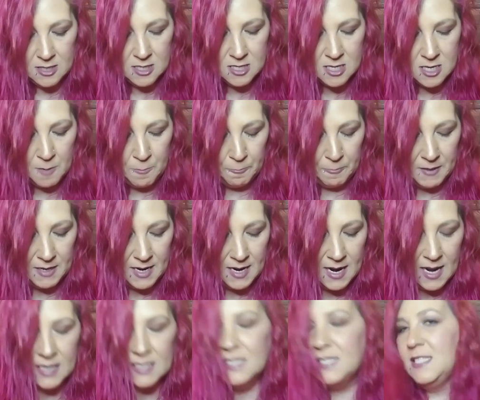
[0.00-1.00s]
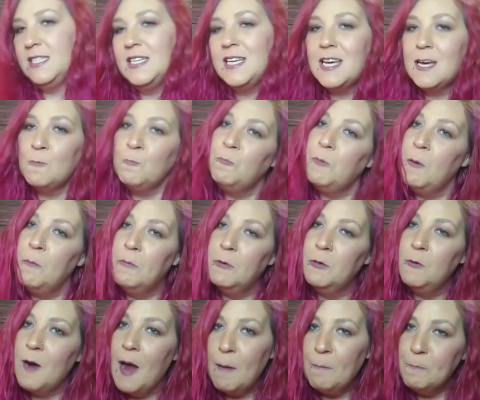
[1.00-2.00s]
The plastic bubble
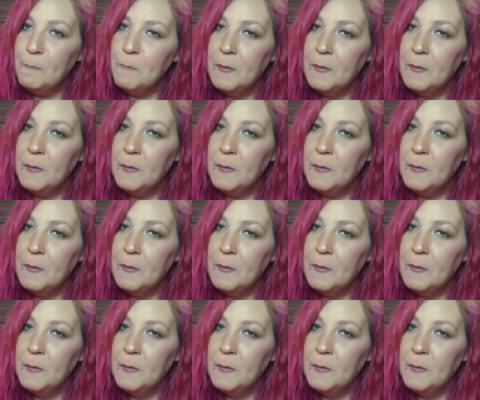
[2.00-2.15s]
wrap.